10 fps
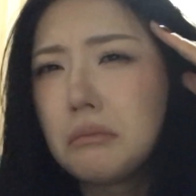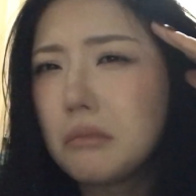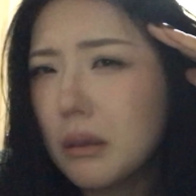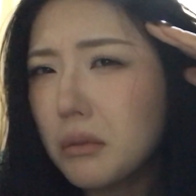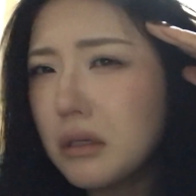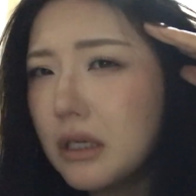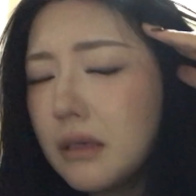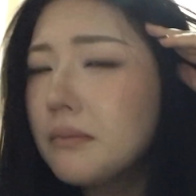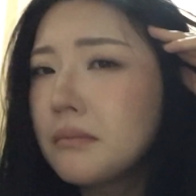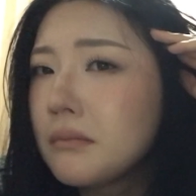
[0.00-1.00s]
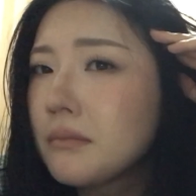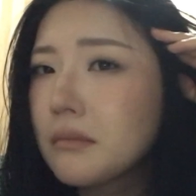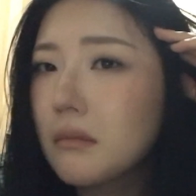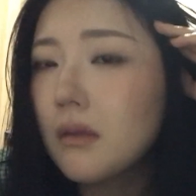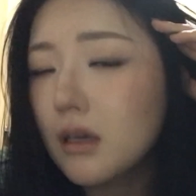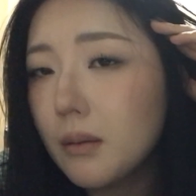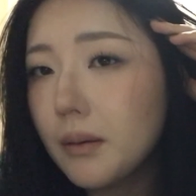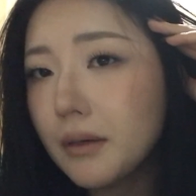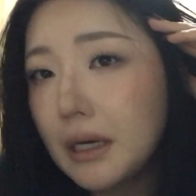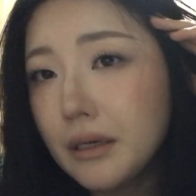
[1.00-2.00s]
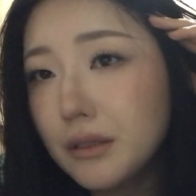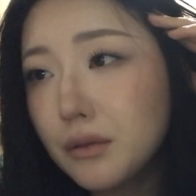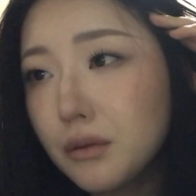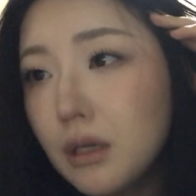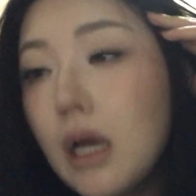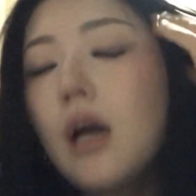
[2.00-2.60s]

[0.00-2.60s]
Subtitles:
memory about high school.